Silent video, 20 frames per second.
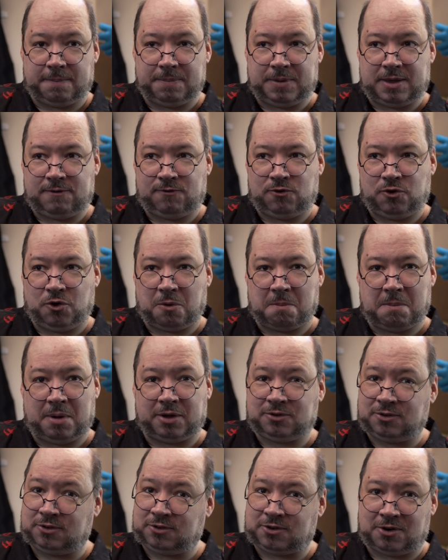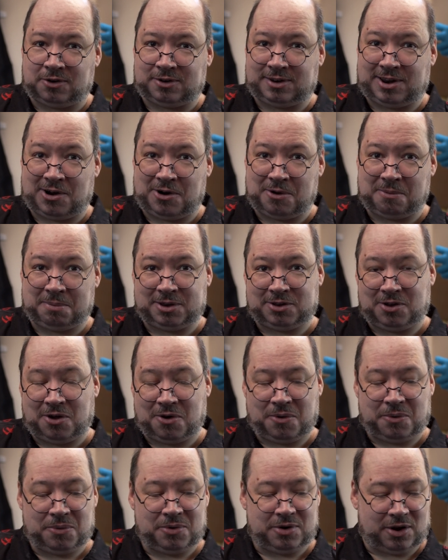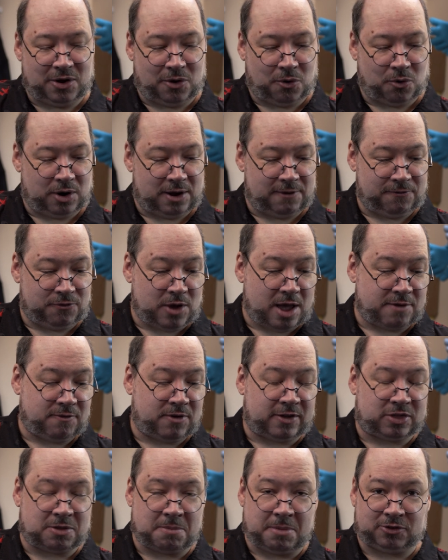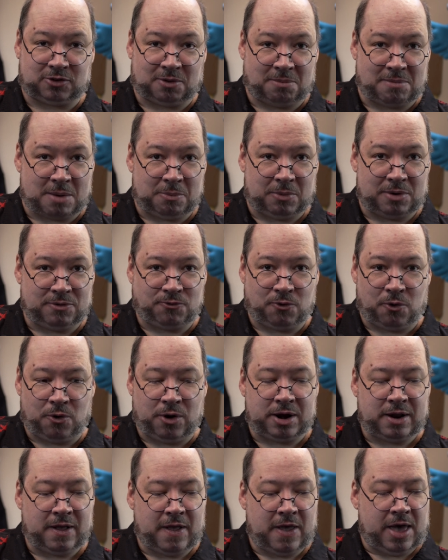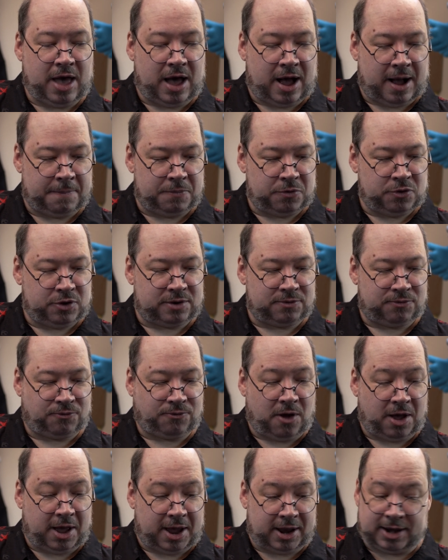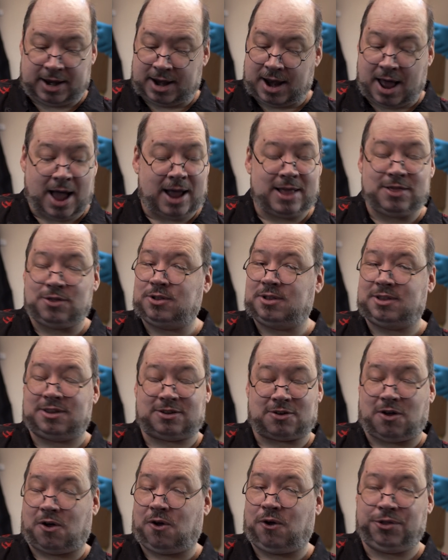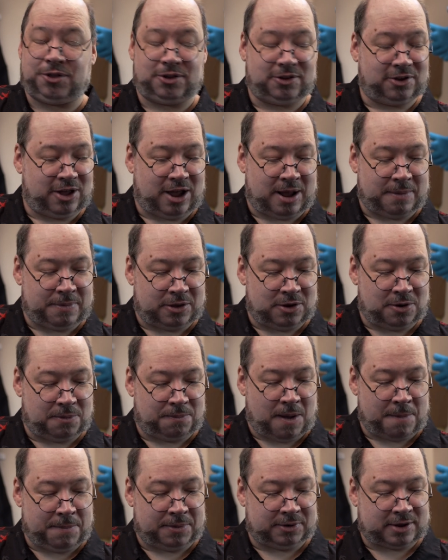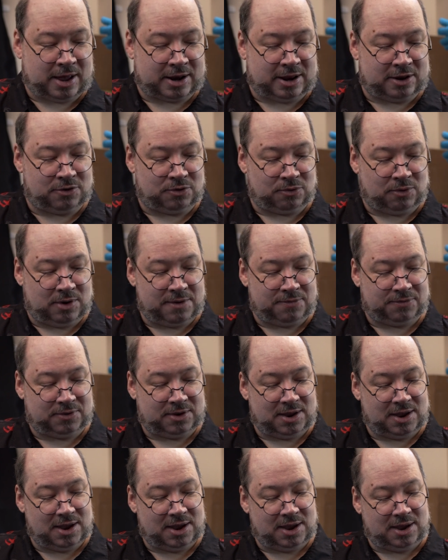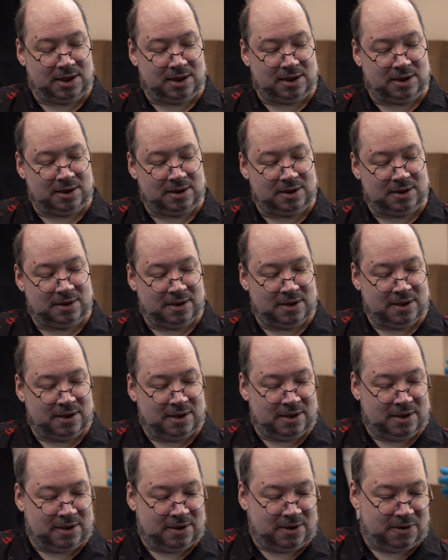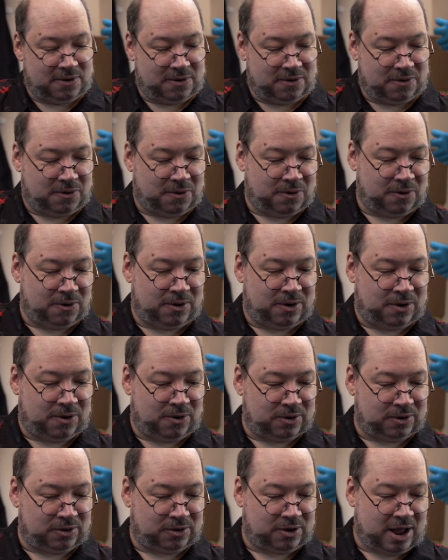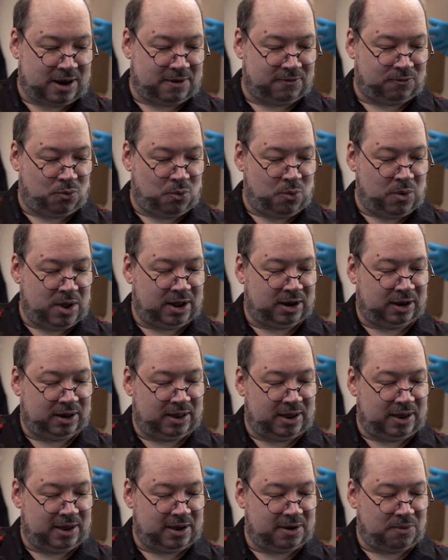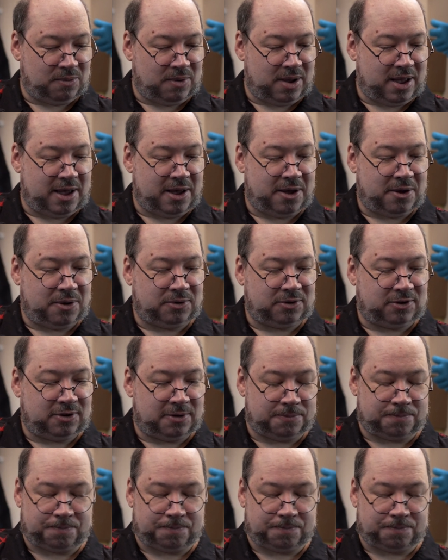If your muscles aren't terribly toned, or if you haven't got the muscle memory for it, you can find, and I do this all the time, that your puppet's kind of drifting or kind of wiggling around.